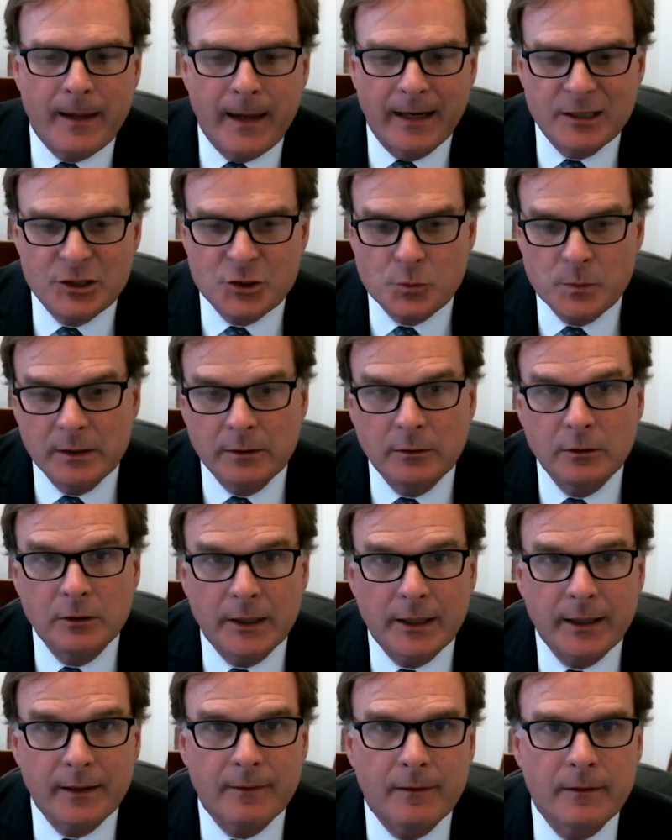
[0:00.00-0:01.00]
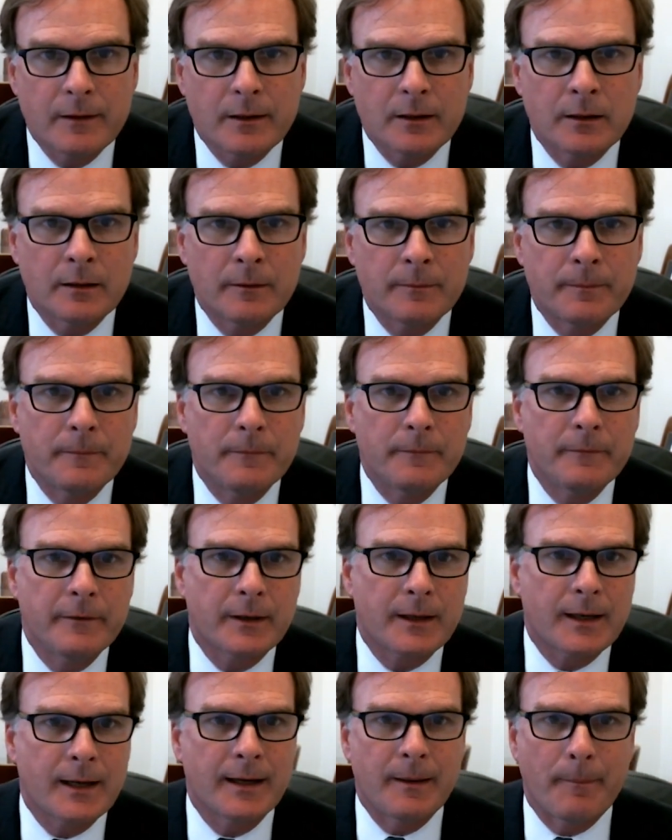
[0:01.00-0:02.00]
And as we look at the
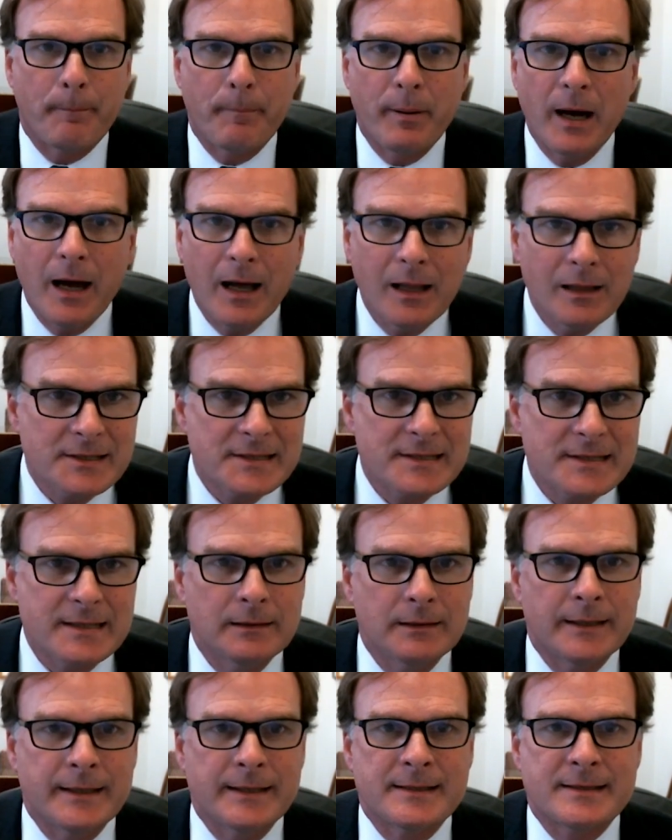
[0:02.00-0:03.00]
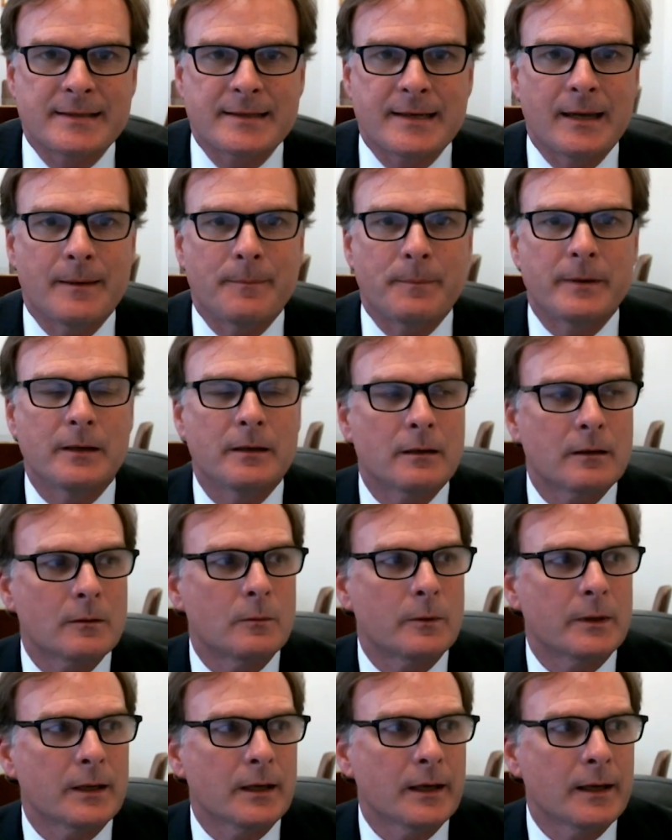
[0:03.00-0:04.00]
kind of policy landscape here,
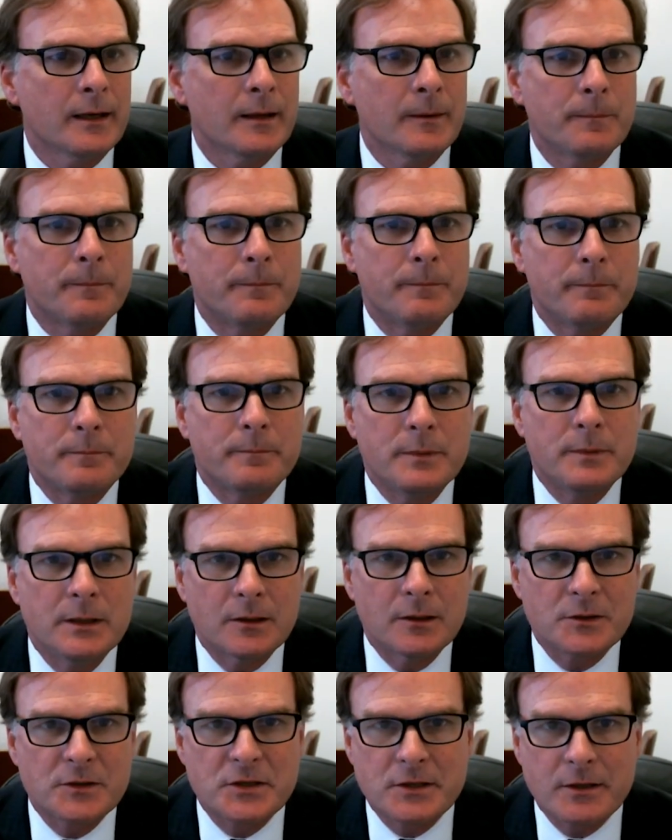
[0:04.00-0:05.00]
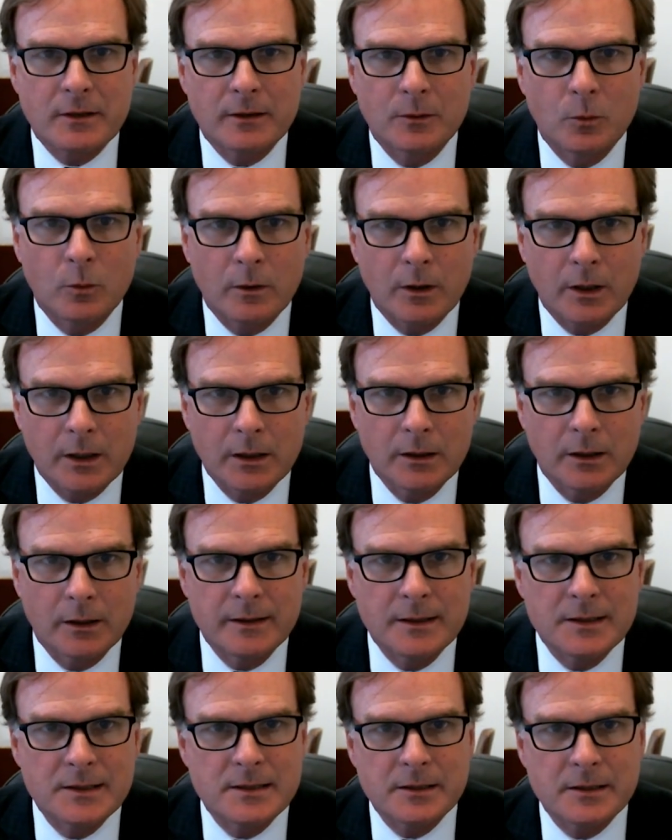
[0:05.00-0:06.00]
when I started working on
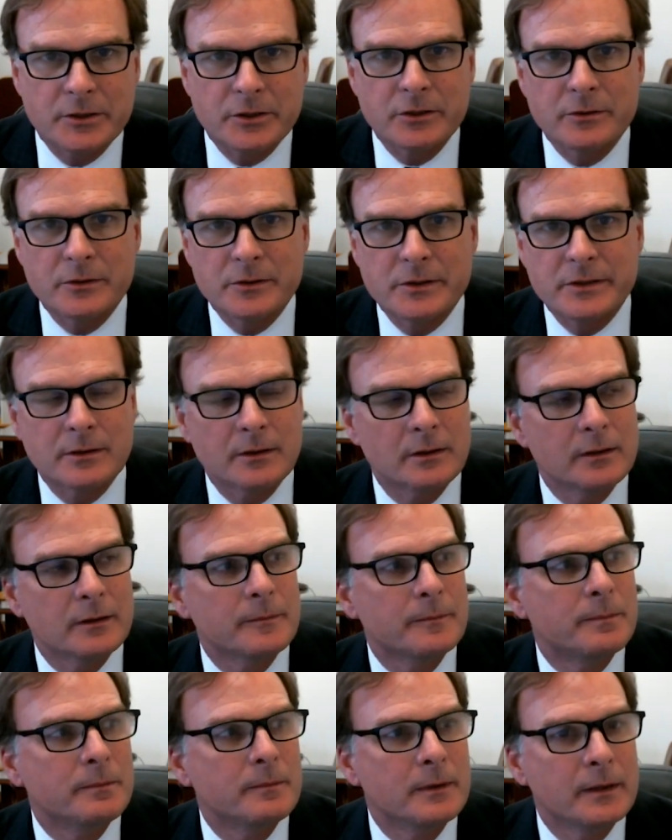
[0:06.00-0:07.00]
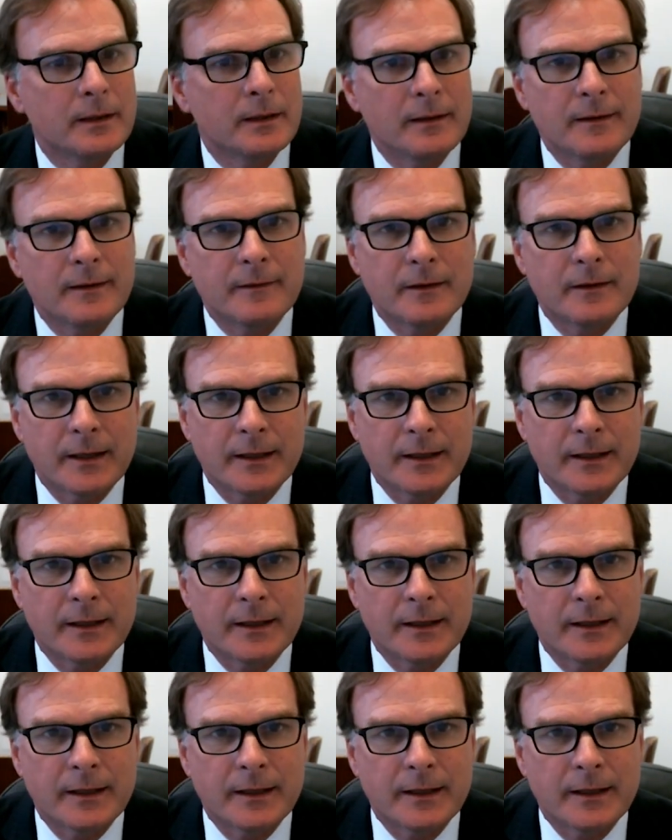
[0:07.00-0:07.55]
these issues in the